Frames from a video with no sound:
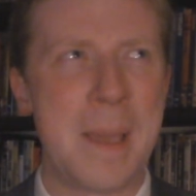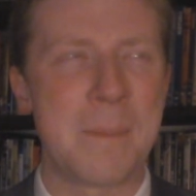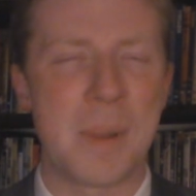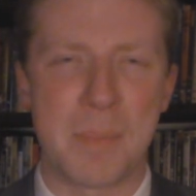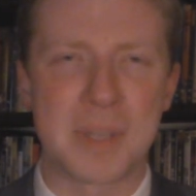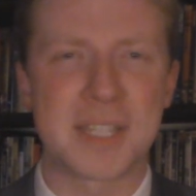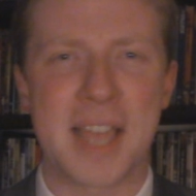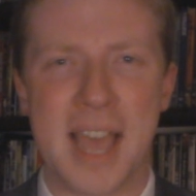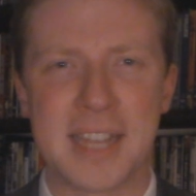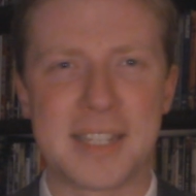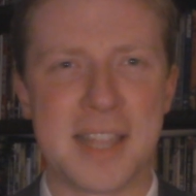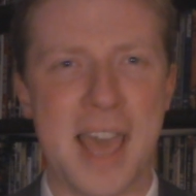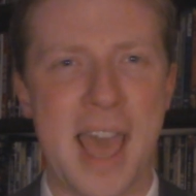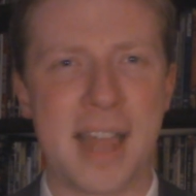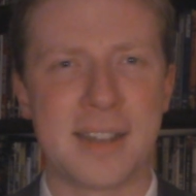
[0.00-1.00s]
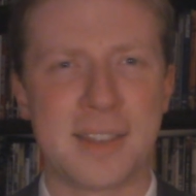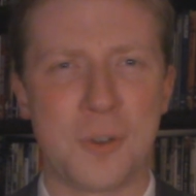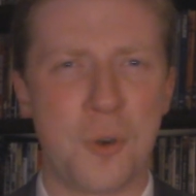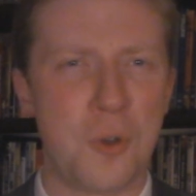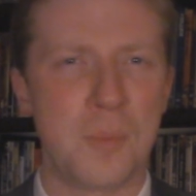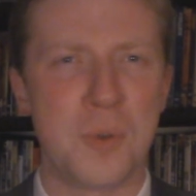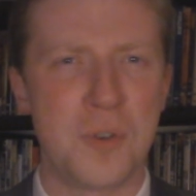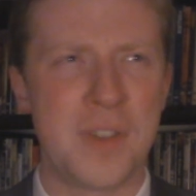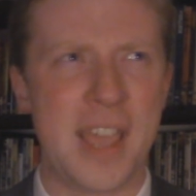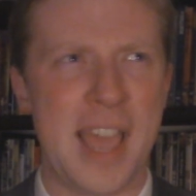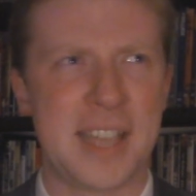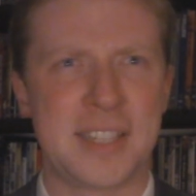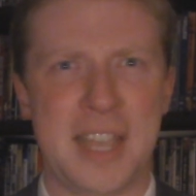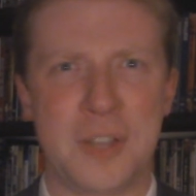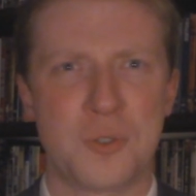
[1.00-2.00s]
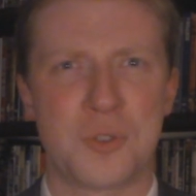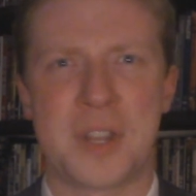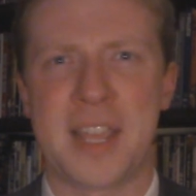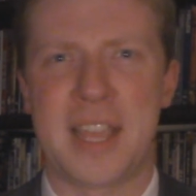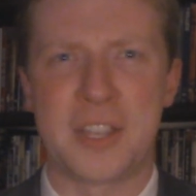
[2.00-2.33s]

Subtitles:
but besides that, the whole movie has interesting